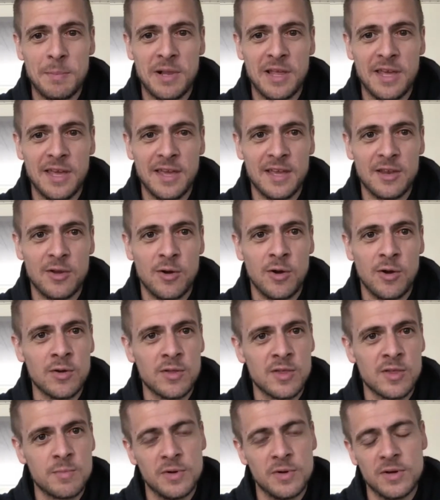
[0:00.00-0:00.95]
in
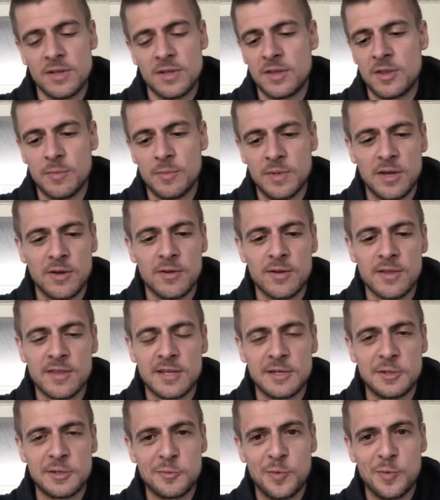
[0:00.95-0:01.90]
August, but to be honest, I
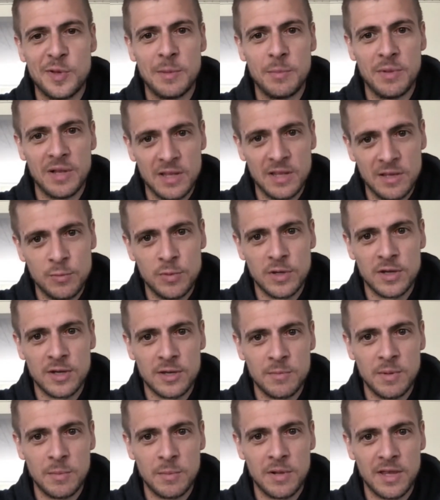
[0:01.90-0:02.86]
don't really believe we're going to
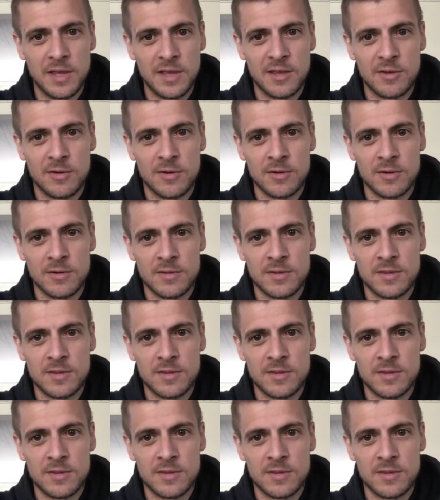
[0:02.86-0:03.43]
be playing in August.